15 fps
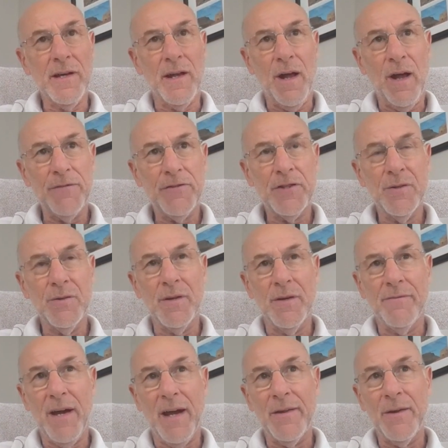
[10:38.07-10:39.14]
an offshoot
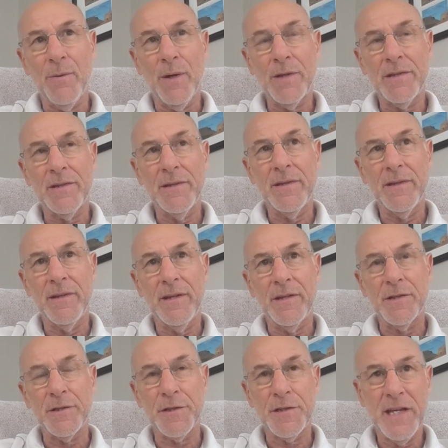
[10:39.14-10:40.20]
of either what
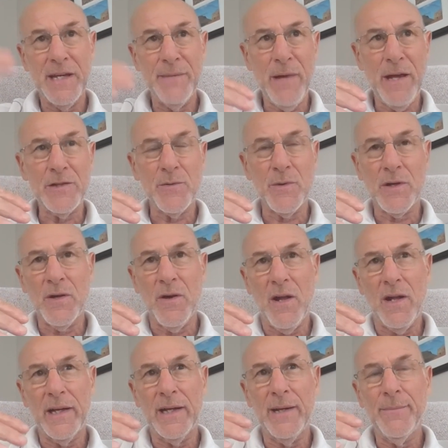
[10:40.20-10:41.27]
his teammates were
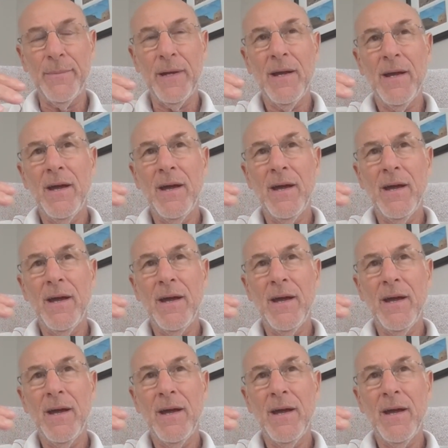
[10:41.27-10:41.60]
calling him,